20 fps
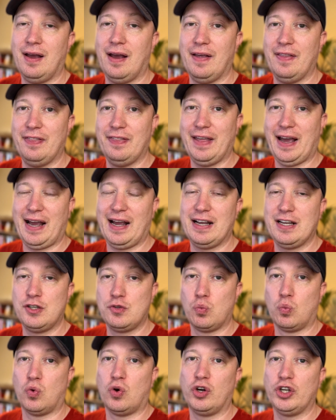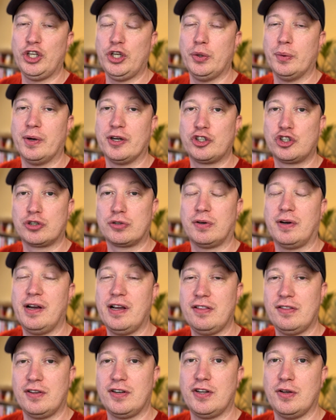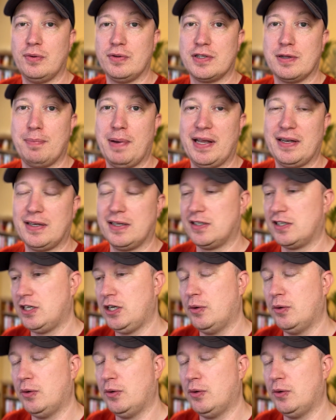And that is what you are trying to do as a pen tester.